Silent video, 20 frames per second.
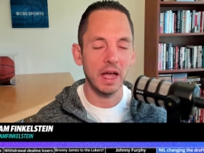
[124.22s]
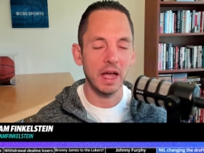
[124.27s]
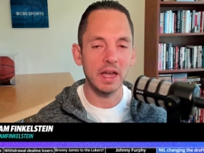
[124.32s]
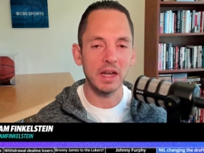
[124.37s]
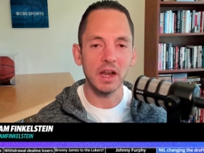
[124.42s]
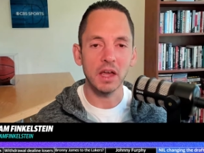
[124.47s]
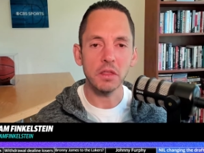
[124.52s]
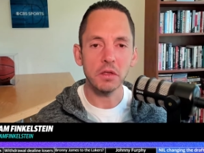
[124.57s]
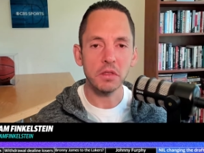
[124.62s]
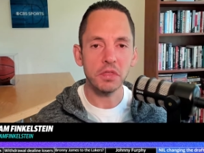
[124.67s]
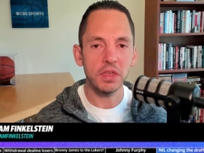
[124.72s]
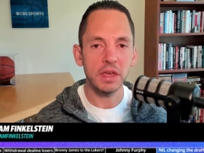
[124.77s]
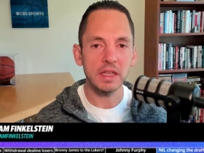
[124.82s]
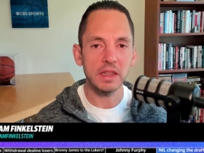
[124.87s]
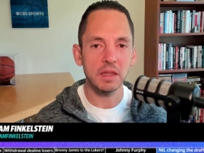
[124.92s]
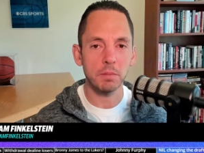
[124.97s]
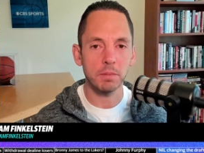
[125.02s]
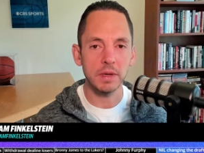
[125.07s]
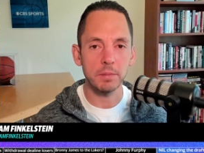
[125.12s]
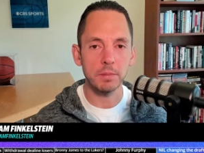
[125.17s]
another
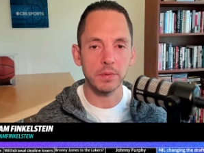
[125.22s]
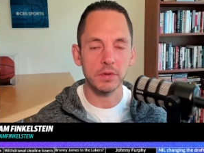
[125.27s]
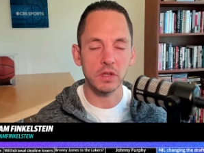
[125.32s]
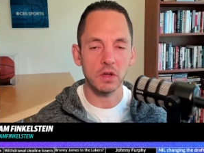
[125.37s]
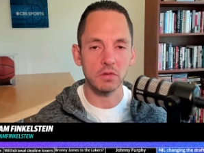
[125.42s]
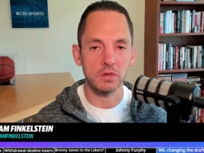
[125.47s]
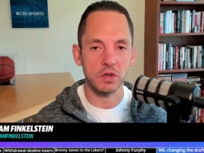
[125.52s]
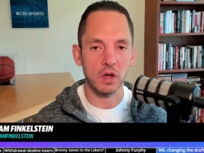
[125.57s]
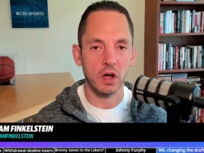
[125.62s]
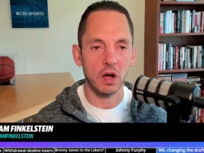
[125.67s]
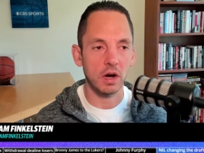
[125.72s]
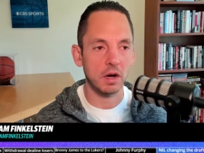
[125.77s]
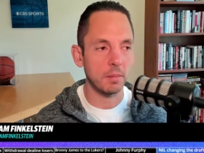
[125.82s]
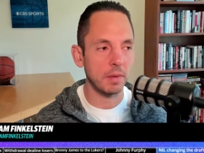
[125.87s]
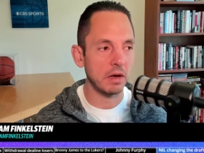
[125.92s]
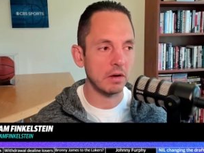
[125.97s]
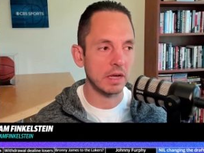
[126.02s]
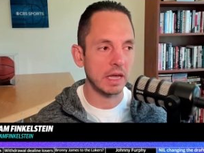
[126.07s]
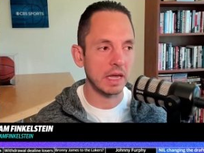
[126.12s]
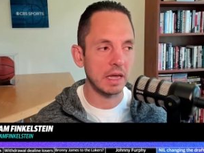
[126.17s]
thing that people don't talk
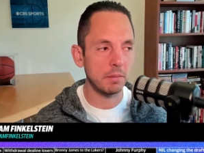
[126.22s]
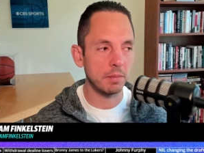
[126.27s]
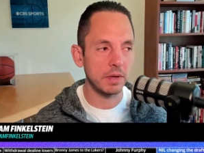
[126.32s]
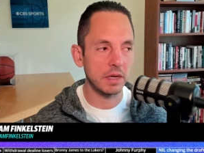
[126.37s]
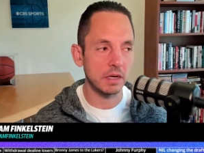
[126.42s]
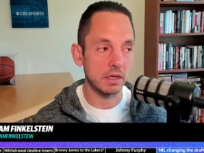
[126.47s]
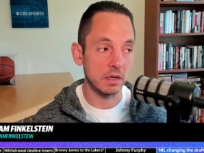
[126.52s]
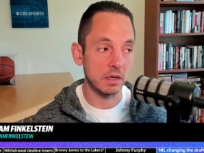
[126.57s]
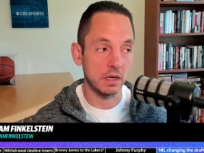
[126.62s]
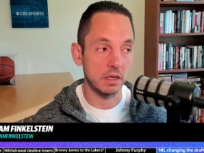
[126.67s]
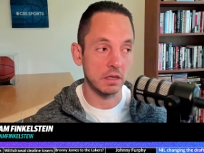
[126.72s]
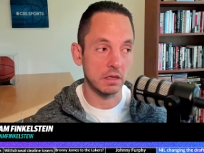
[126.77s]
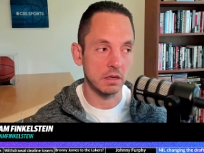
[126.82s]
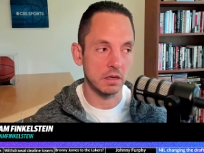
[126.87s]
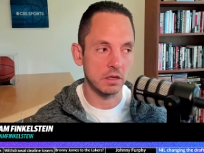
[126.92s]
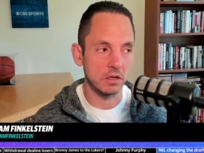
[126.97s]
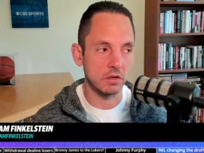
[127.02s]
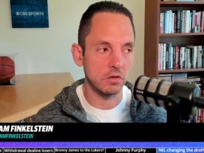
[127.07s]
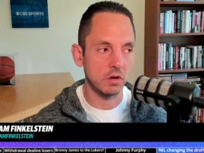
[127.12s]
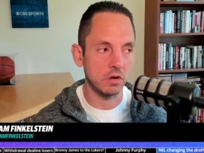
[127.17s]
about, KP,
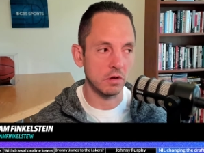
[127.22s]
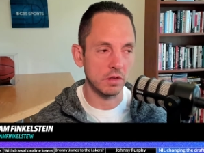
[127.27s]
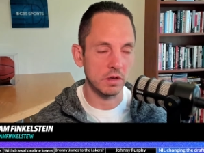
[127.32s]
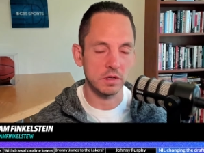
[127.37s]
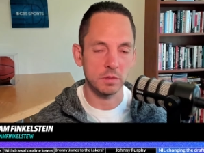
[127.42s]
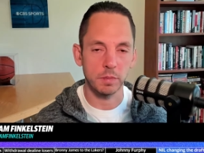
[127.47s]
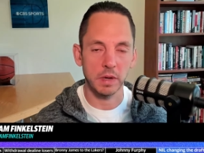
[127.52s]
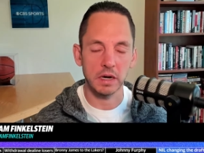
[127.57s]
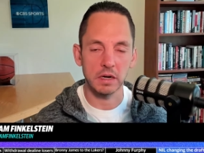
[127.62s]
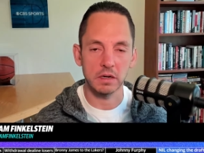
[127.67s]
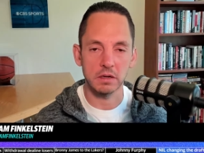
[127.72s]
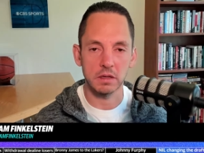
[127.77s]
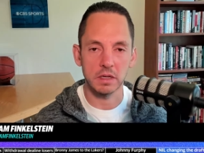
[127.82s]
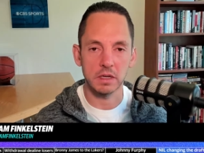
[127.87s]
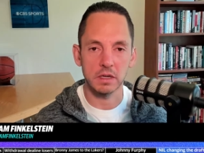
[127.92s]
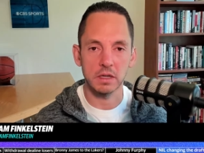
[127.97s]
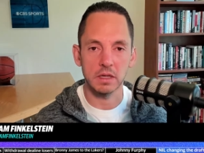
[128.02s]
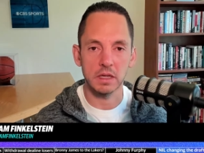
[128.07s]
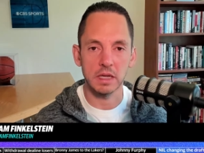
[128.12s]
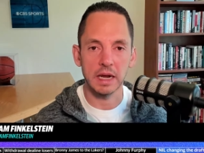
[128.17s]
and you know this better
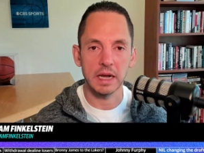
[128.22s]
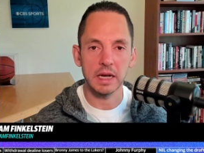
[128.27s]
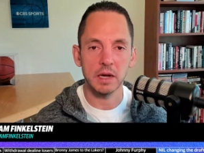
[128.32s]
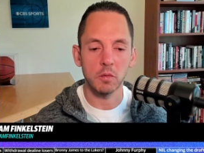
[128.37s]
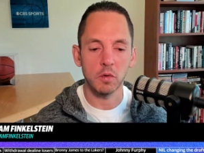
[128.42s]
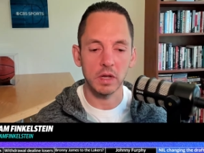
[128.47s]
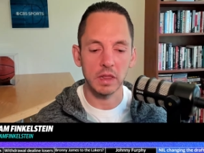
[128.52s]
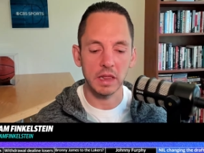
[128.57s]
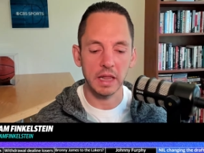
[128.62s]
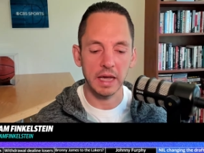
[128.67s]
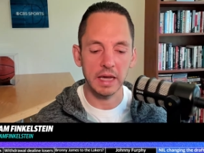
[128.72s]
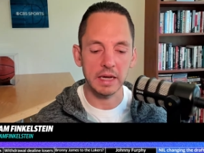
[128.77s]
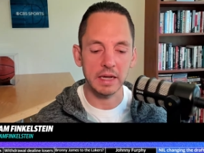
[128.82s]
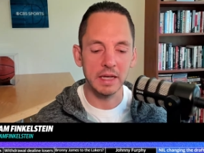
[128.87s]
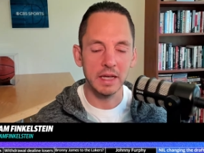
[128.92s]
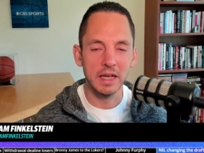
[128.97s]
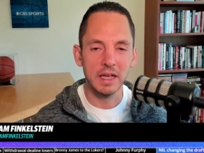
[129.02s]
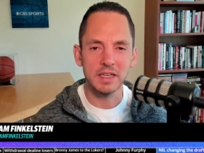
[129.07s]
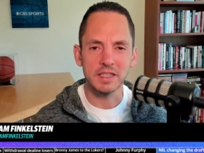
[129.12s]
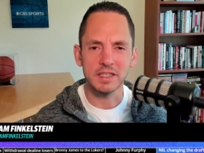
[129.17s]
than anyone,
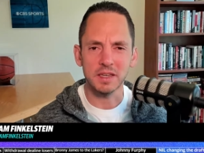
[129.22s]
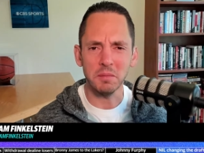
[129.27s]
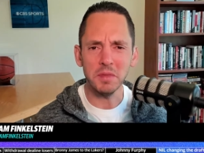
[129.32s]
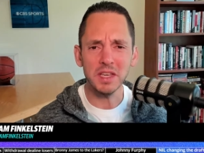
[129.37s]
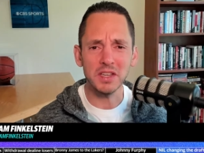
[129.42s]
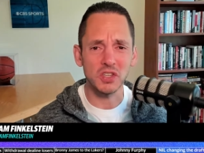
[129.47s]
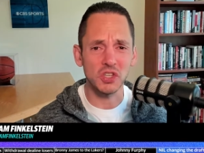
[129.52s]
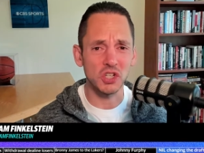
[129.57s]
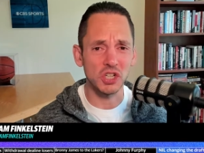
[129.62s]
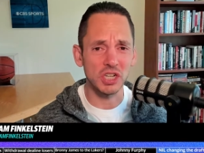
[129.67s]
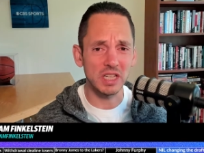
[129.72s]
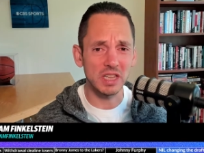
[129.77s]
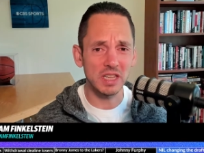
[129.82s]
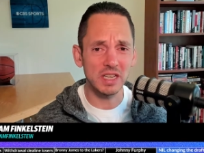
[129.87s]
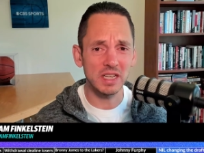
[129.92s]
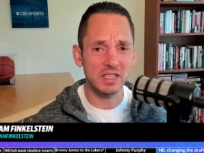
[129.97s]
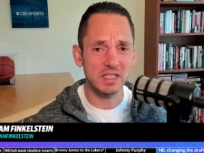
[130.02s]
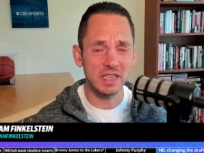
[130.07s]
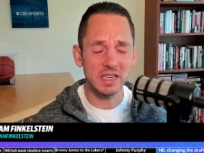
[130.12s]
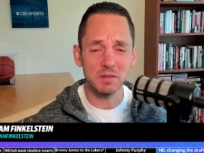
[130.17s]
some of these G
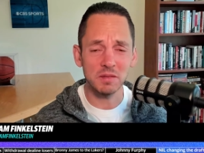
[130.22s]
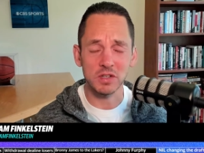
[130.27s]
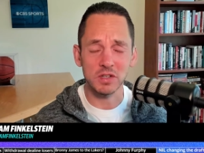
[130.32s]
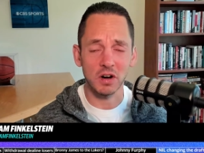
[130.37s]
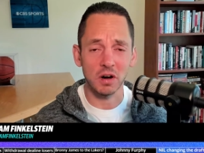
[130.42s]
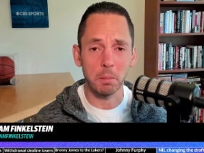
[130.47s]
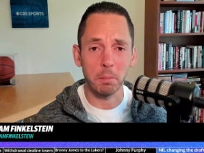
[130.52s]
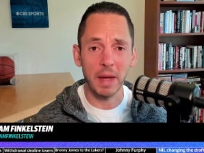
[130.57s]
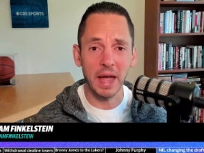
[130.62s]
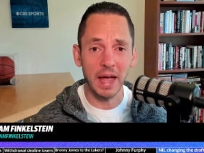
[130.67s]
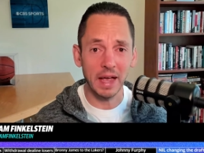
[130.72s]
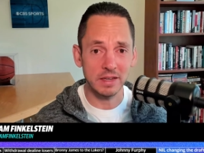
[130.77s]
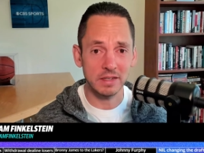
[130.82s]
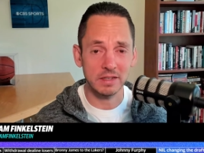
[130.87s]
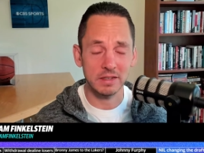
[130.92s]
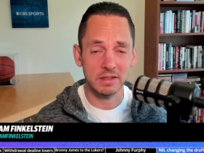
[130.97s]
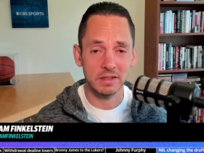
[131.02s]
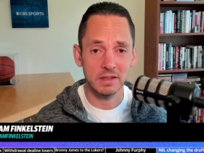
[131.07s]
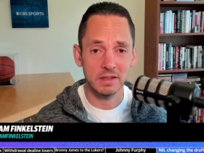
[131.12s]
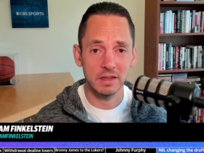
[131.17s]
League teams are a
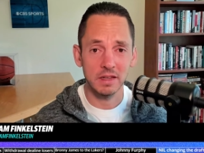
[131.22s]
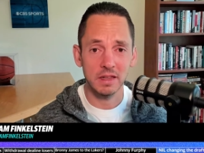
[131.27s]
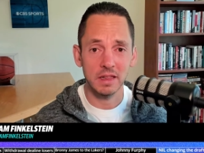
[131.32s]
mess.